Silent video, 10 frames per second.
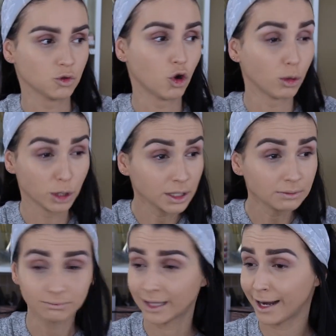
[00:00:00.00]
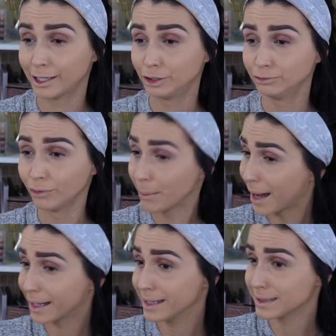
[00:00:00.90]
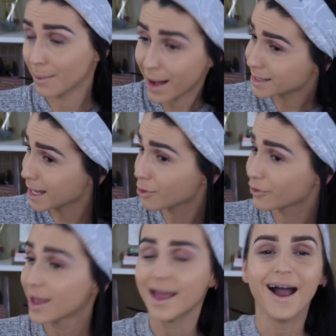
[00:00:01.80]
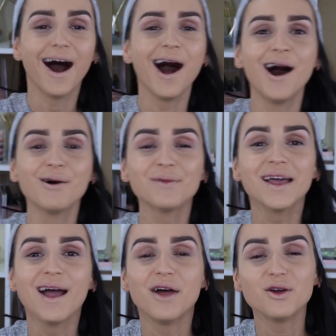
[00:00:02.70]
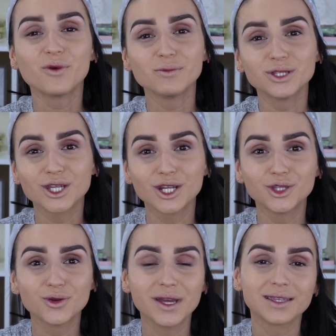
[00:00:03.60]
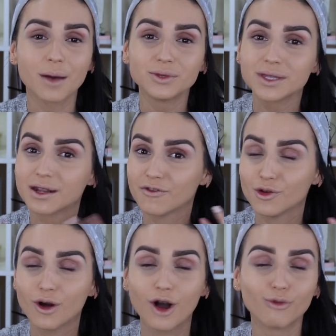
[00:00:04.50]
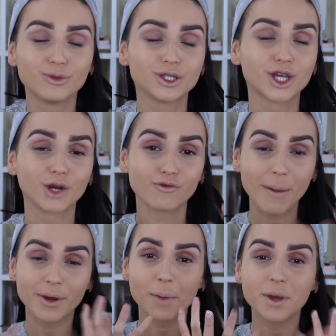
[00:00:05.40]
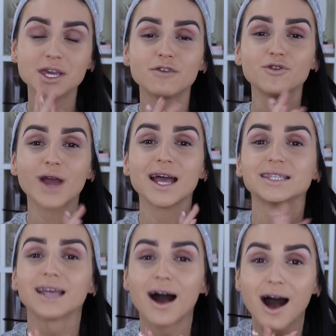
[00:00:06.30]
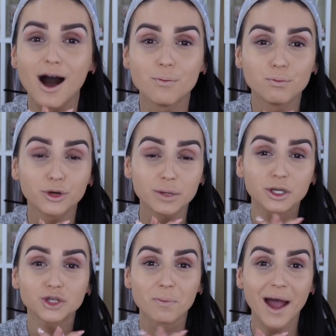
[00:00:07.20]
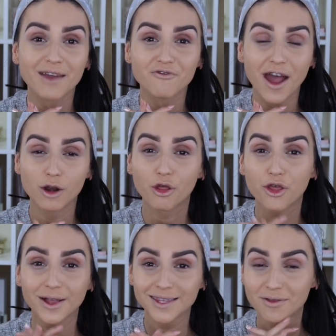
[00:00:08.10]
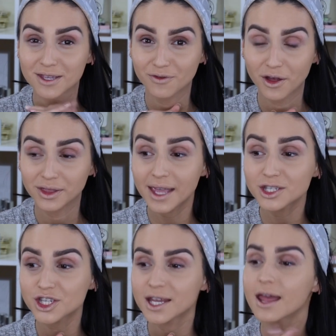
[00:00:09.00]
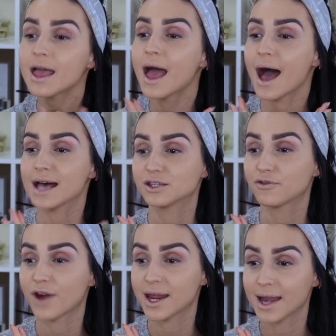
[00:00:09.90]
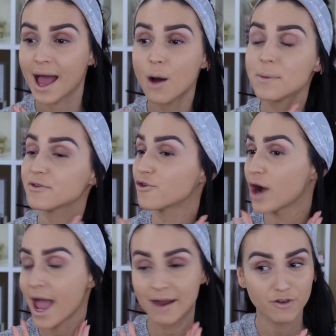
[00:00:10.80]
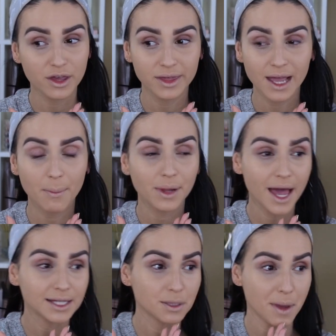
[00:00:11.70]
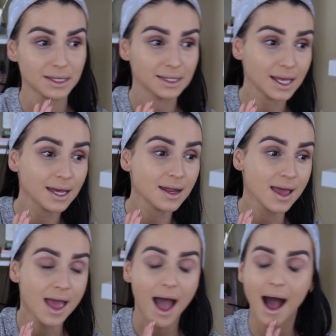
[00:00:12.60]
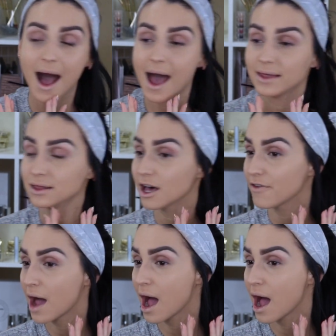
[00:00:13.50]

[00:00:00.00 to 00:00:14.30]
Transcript: normally that I do with my kids and myself. And then what I'm just gonna do is I'm just gonna wrap it up and give you guys pretty much my final thoughts on this foundation. As of right now, before everything applied to my skin, I love